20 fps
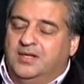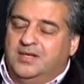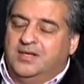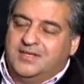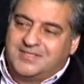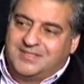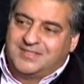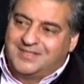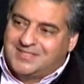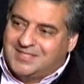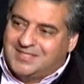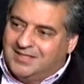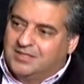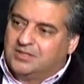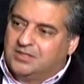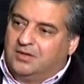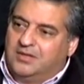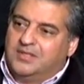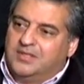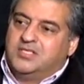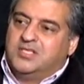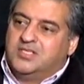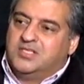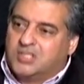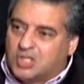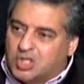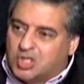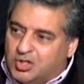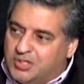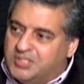So the technology is a
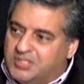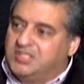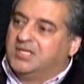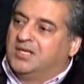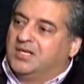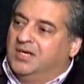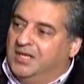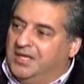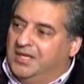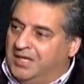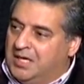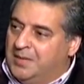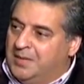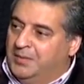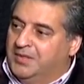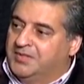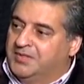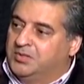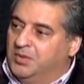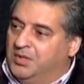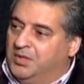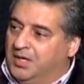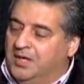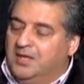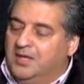critical enabler